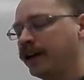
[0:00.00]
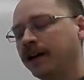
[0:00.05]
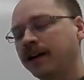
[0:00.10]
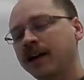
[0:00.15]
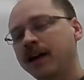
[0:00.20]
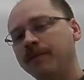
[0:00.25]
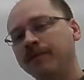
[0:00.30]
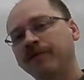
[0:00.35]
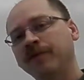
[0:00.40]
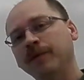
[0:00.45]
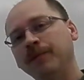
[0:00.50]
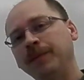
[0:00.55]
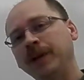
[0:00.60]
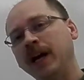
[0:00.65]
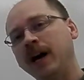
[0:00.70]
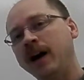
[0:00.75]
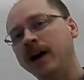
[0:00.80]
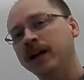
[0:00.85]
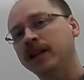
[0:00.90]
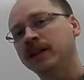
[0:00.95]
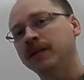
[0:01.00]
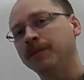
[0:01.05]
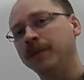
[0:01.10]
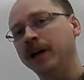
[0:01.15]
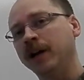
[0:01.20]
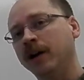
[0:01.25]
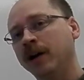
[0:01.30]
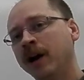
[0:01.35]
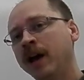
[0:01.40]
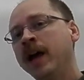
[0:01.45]
had come from behind the
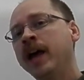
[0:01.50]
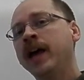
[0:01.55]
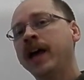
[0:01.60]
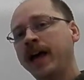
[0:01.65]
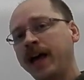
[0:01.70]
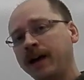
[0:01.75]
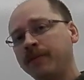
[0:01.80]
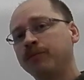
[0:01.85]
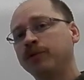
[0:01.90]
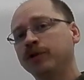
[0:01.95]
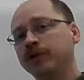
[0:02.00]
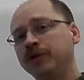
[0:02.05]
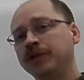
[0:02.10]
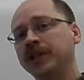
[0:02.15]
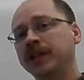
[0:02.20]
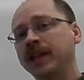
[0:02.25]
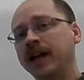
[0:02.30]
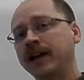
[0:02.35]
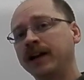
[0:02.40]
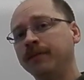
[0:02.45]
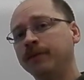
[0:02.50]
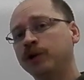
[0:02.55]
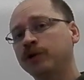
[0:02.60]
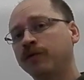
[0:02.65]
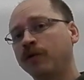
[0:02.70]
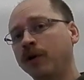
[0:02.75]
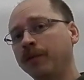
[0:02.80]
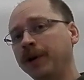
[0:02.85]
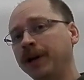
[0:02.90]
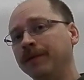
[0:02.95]
mirror and producing that image
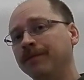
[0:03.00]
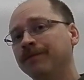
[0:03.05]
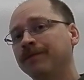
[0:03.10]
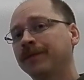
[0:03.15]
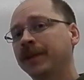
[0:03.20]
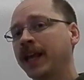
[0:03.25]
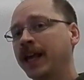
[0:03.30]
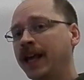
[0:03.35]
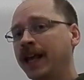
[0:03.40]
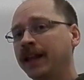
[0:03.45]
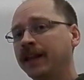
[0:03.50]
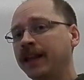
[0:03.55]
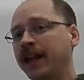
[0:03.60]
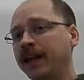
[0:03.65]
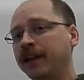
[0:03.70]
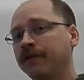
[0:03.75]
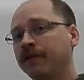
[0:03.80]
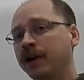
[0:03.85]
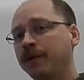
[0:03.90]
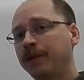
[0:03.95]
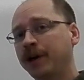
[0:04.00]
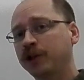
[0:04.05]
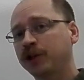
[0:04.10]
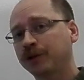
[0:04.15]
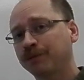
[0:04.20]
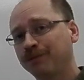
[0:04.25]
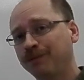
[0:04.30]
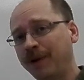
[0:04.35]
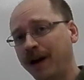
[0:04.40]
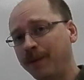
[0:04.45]
for me. Thank you very
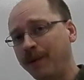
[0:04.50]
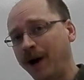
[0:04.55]
much. Bye